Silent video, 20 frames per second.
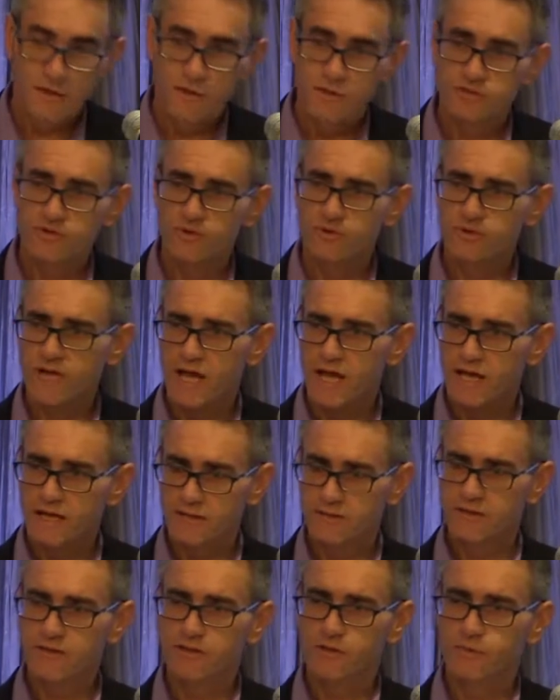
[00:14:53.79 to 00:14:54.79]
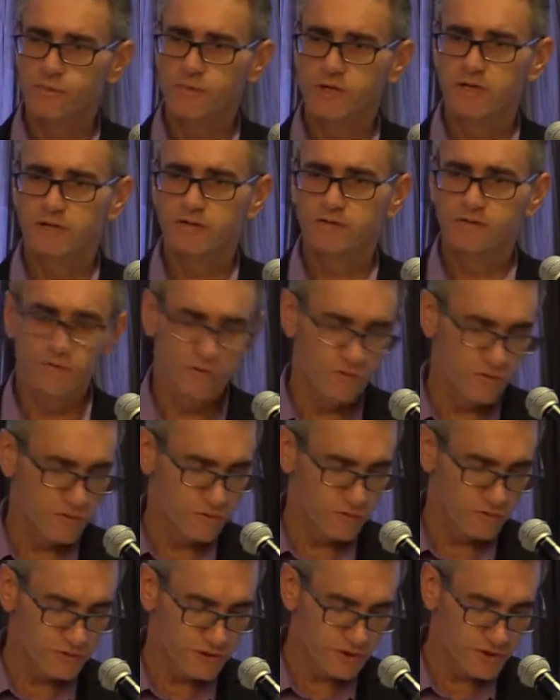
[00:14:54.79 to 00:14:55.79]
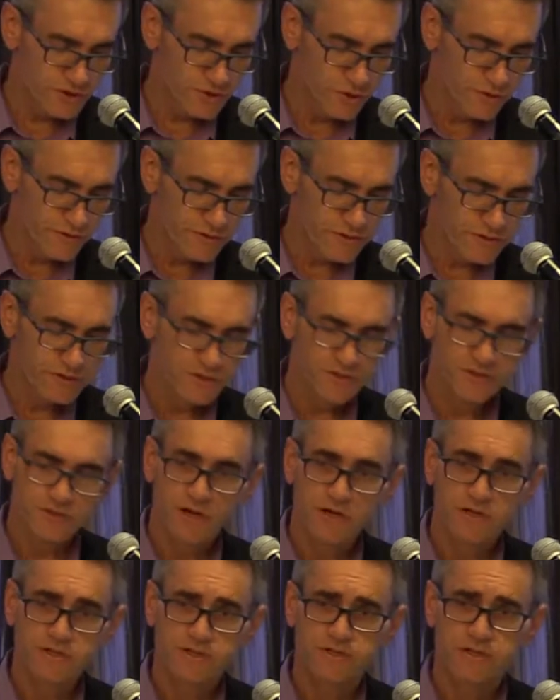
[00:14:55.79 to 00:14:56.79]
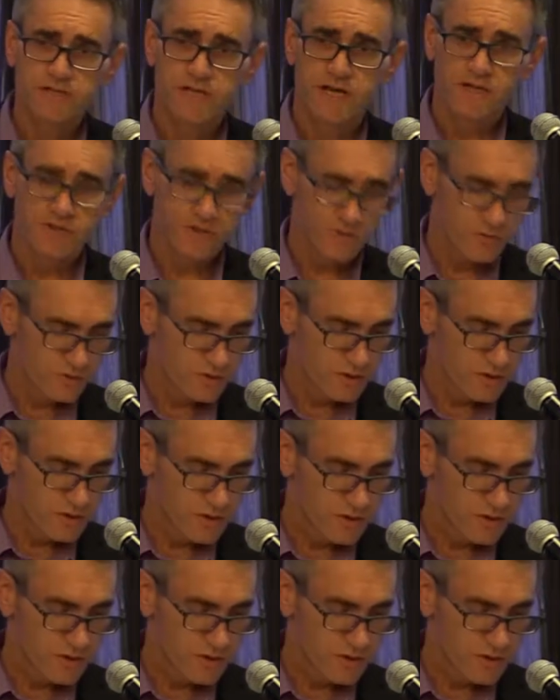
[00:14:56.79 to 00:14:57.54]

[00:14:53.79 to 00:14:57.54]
So anything that we could do to shorten the construction schedule